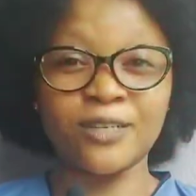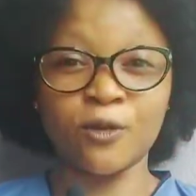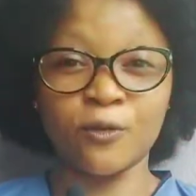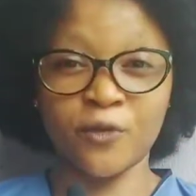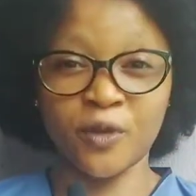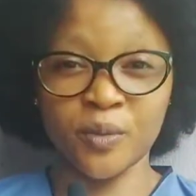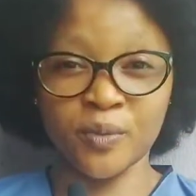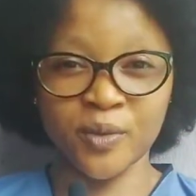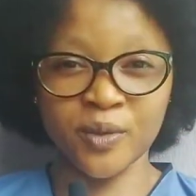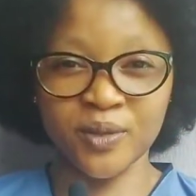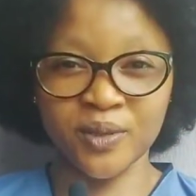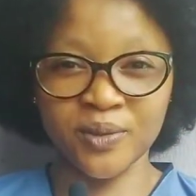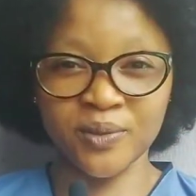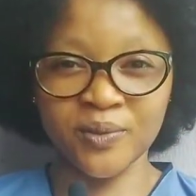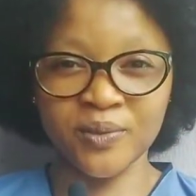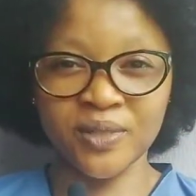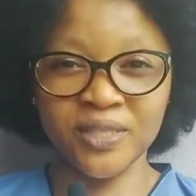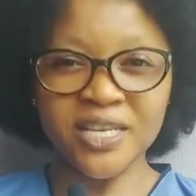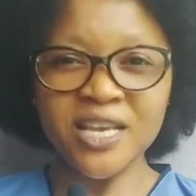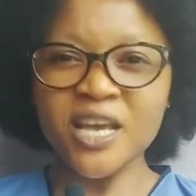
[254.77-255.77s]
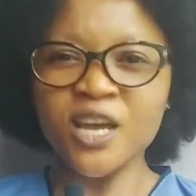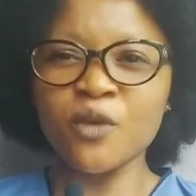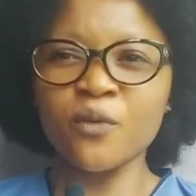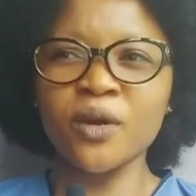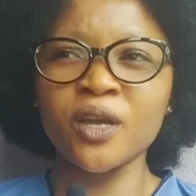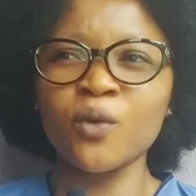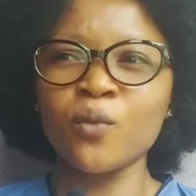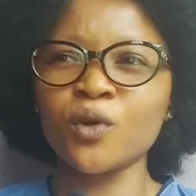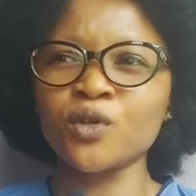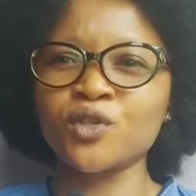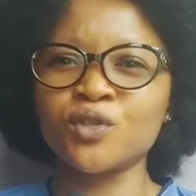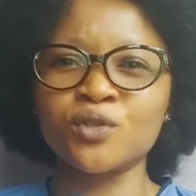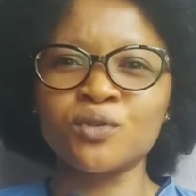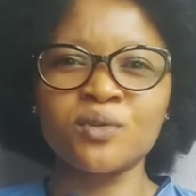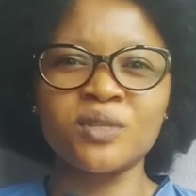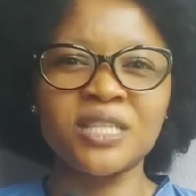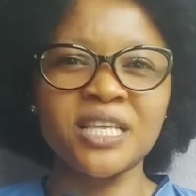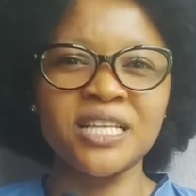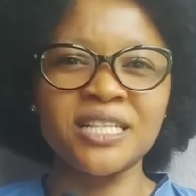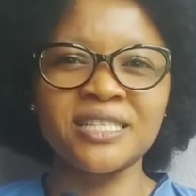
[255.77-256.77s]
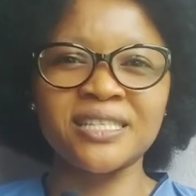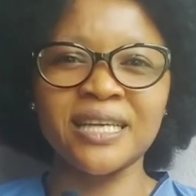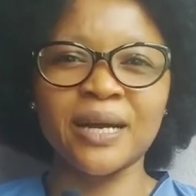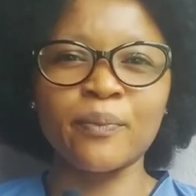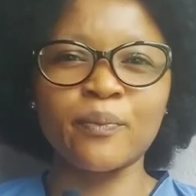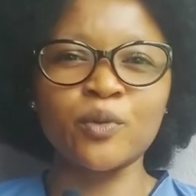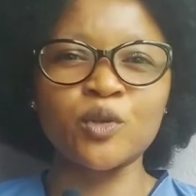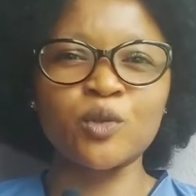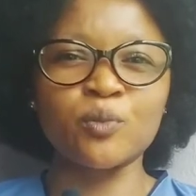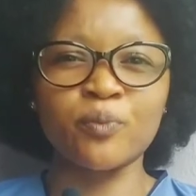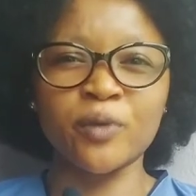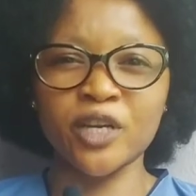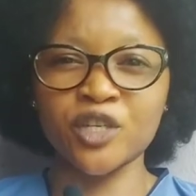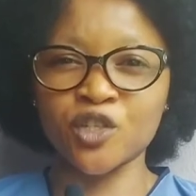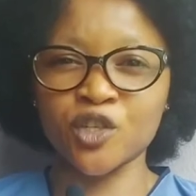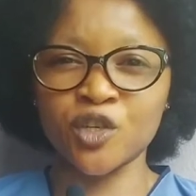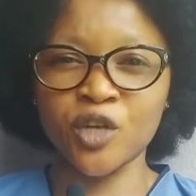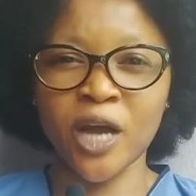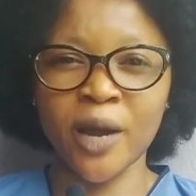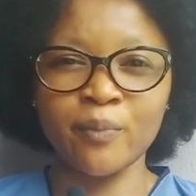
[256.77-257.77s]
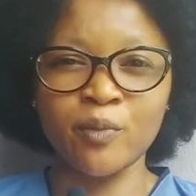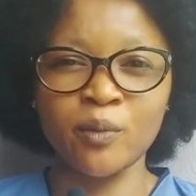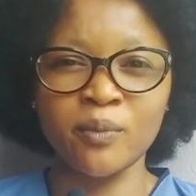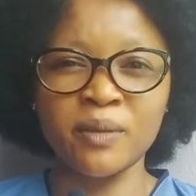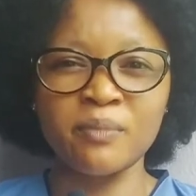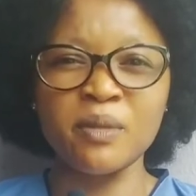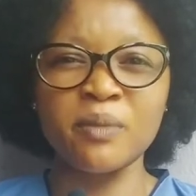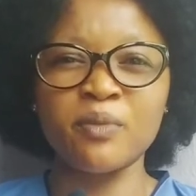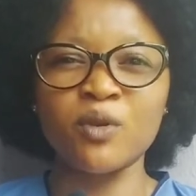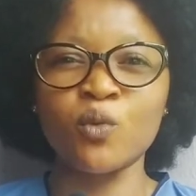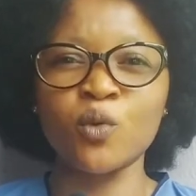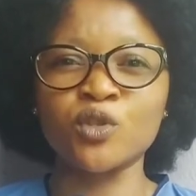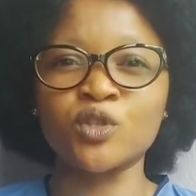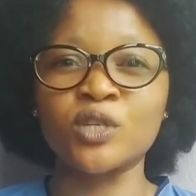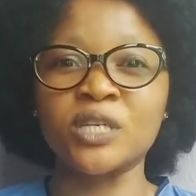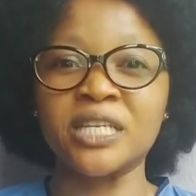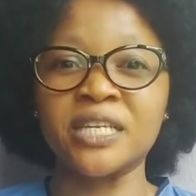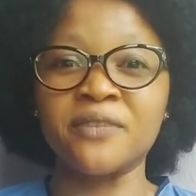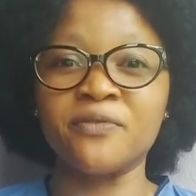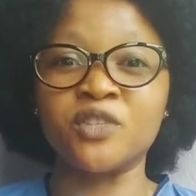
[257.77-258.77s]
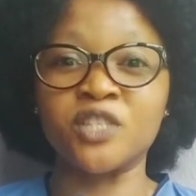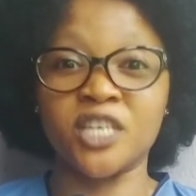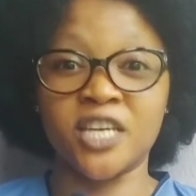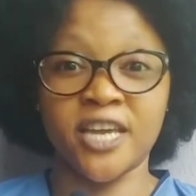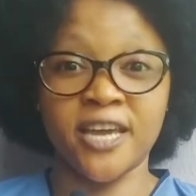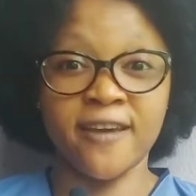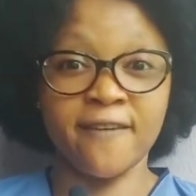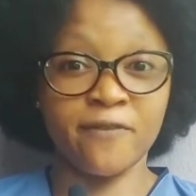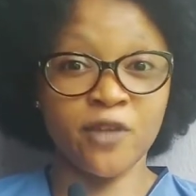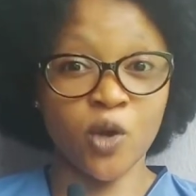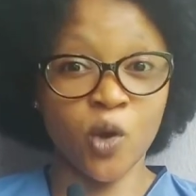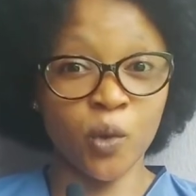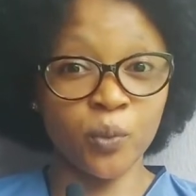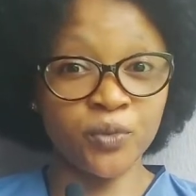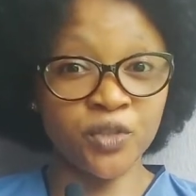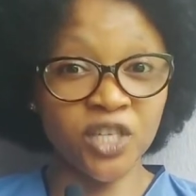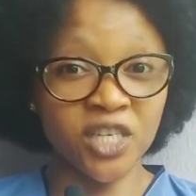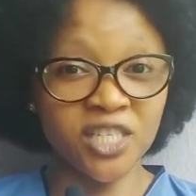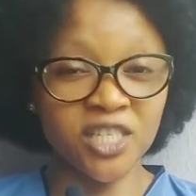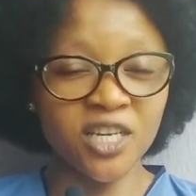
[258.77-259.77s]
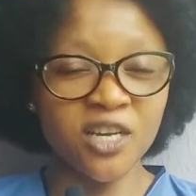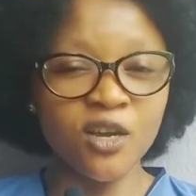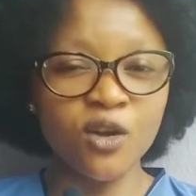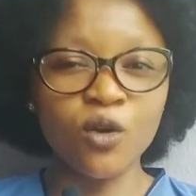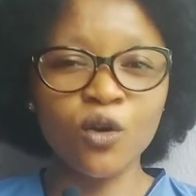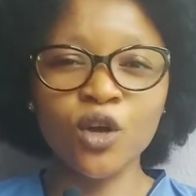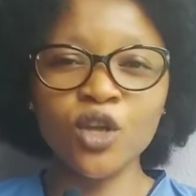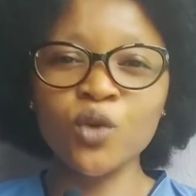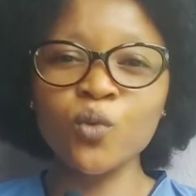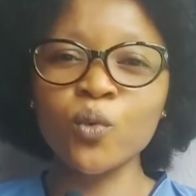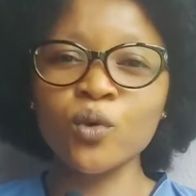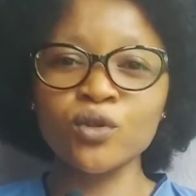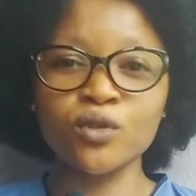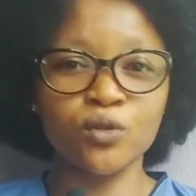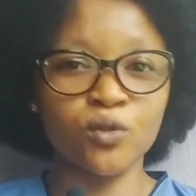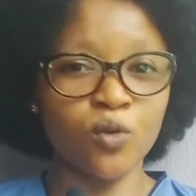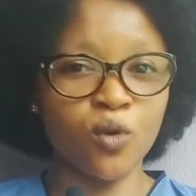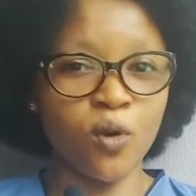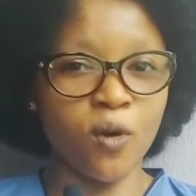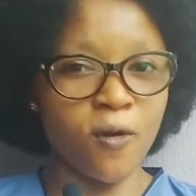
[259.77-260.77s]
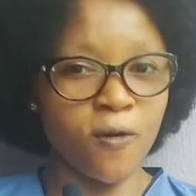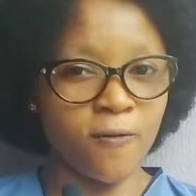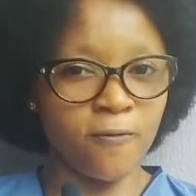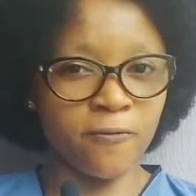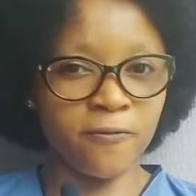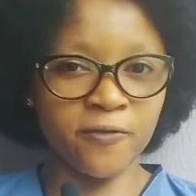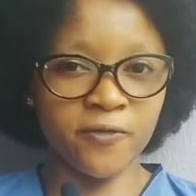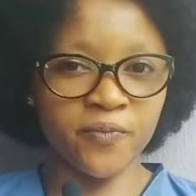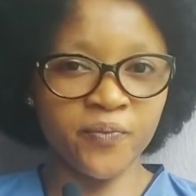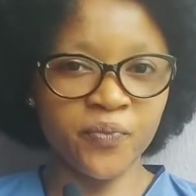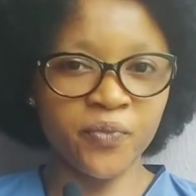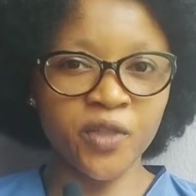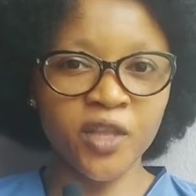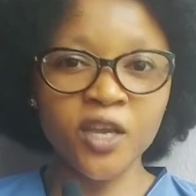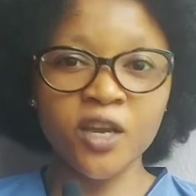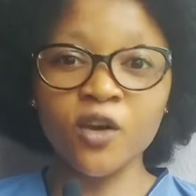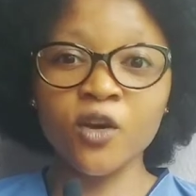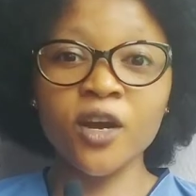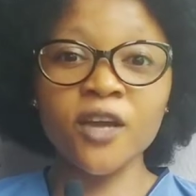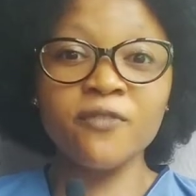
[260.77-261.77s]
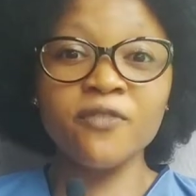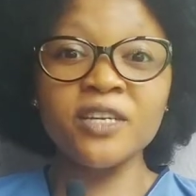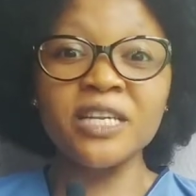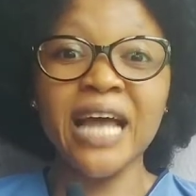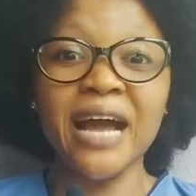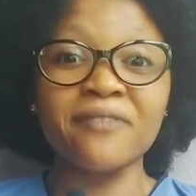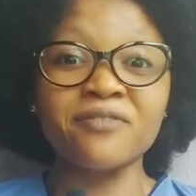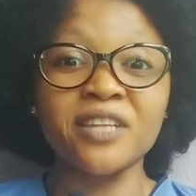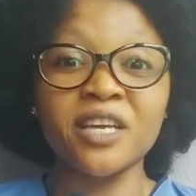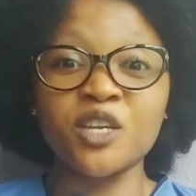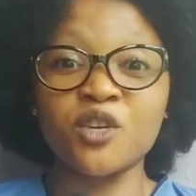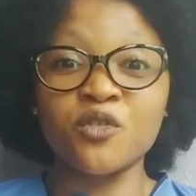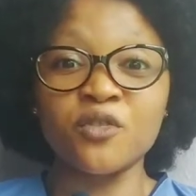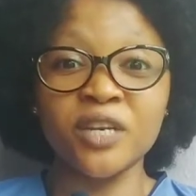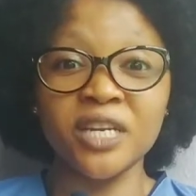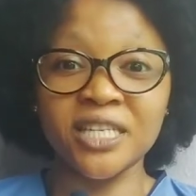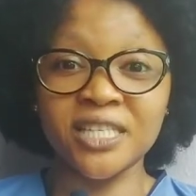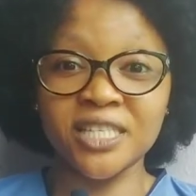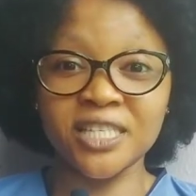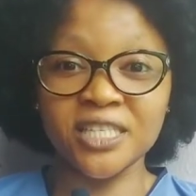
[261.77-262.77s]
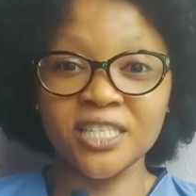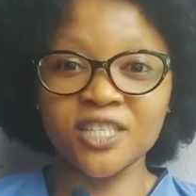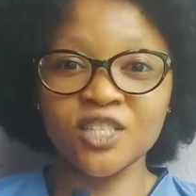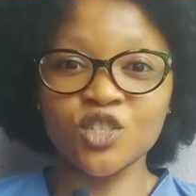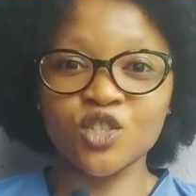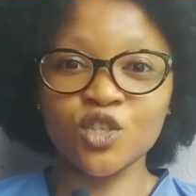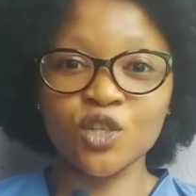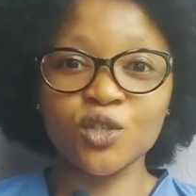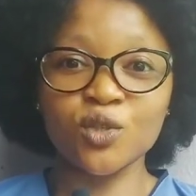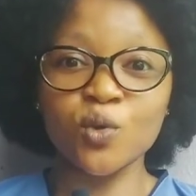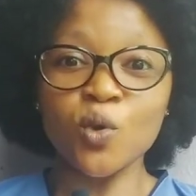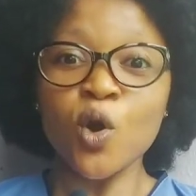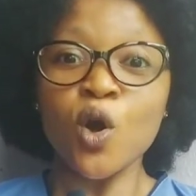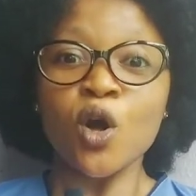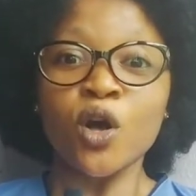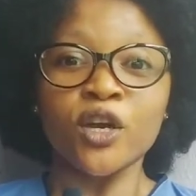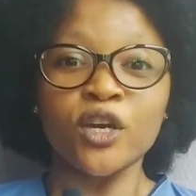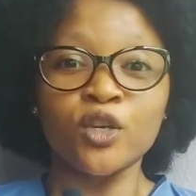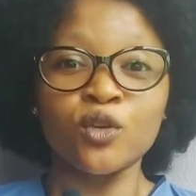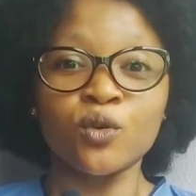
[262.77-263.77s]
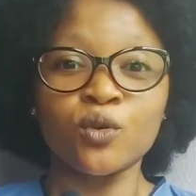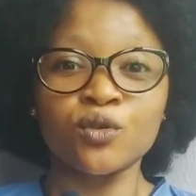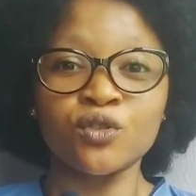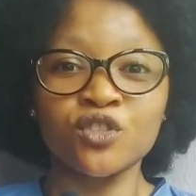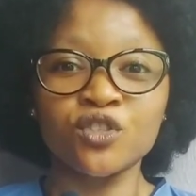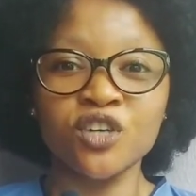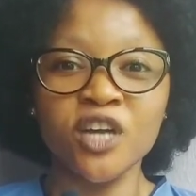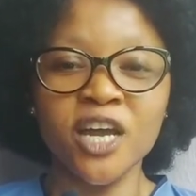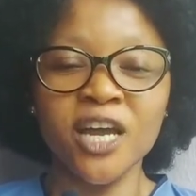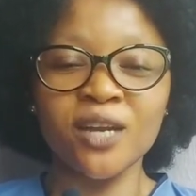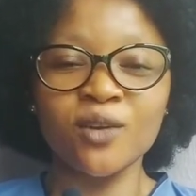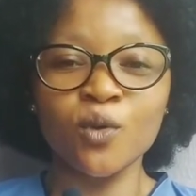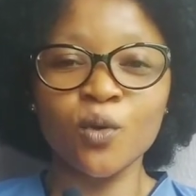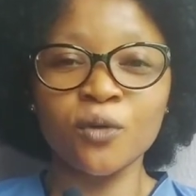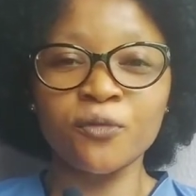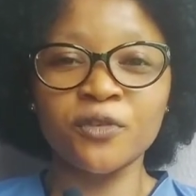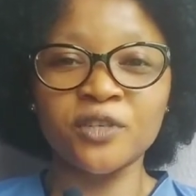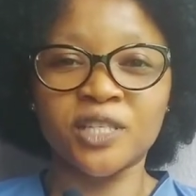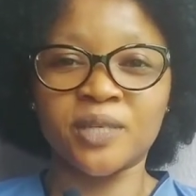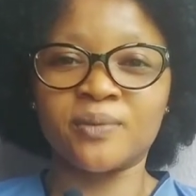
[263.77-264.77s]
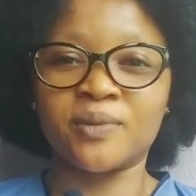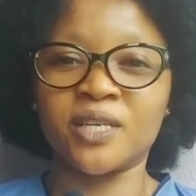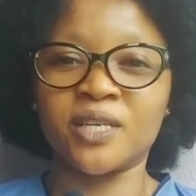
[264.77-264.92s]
in of your muscles, when you want to do things that put pressure on your abdomen. Maybe you want to lift a heavy object, or you want to cough. Or even after urinating, just, try and hold for some